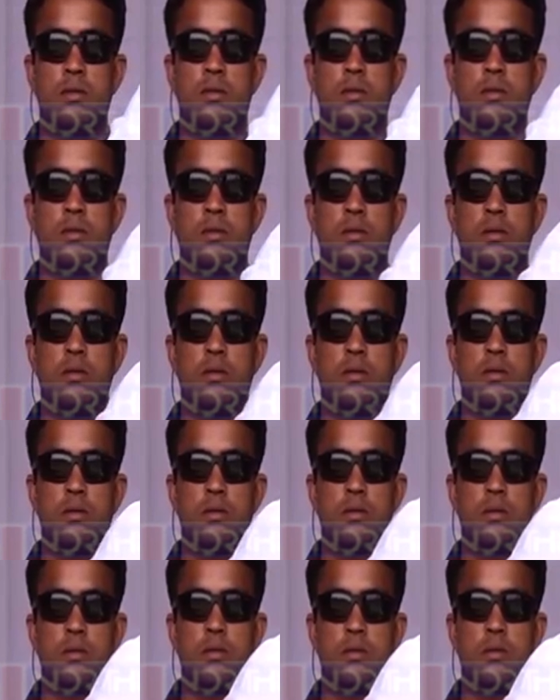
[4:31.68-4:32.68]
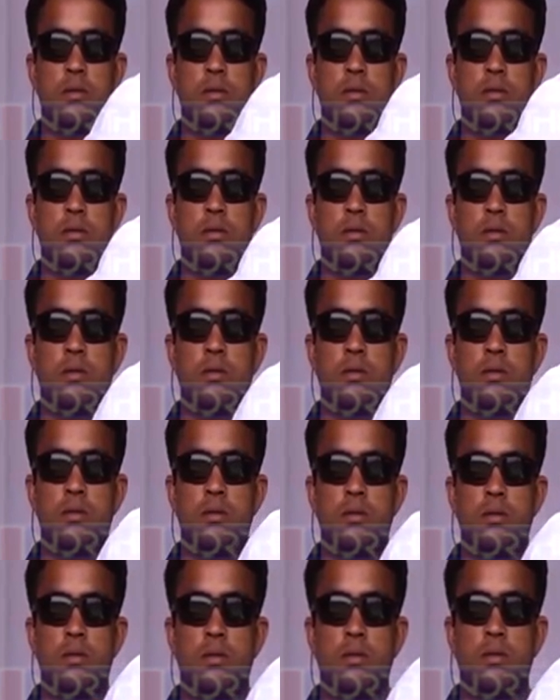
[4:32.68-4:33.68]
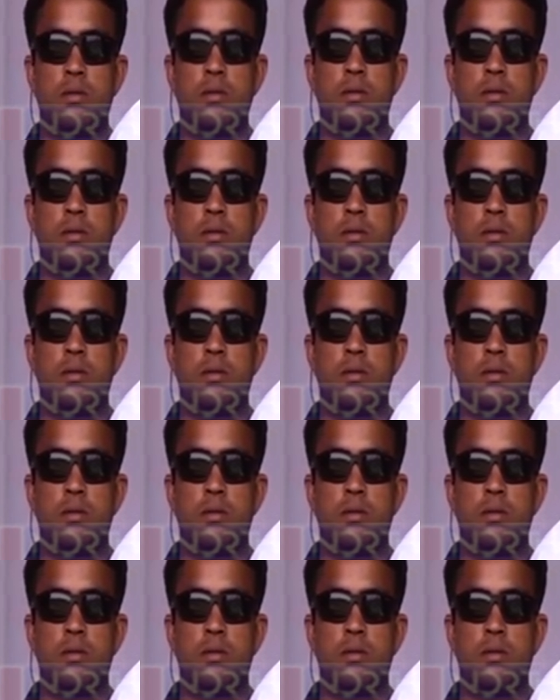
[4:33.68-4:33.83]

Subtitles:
The person shown says nothing.